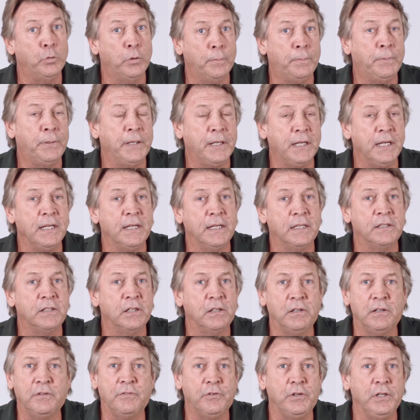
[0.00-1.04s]
we're picking and
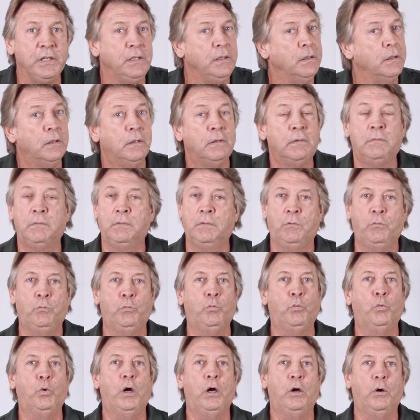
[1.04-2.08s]
delivering,
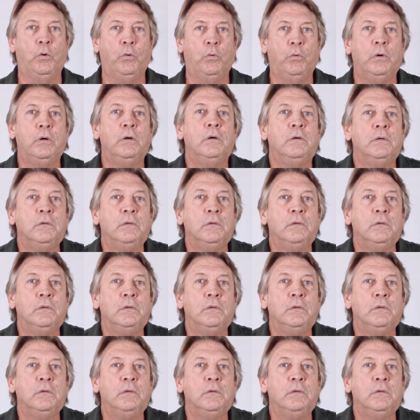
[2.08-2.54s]
whoa.